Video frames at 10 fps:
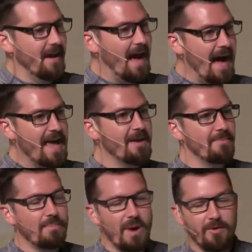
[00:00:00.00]
I am
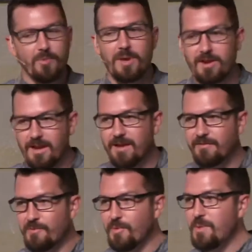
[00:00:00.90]
a pyromaniac
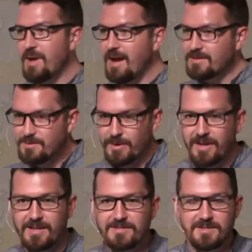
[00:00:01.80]
from way back, so when it
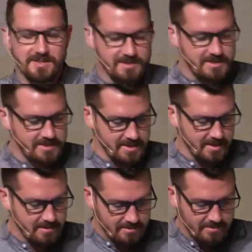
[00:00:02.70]
gets to this
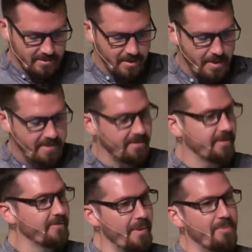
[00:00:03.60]
season, amazing.
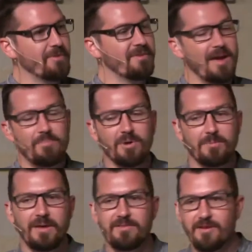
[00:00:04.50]
For my birthday, I built
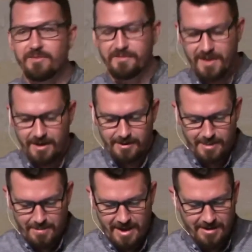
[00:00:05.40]
myself a fire in
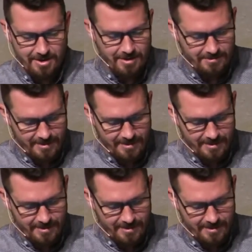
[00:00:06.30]
my backyard.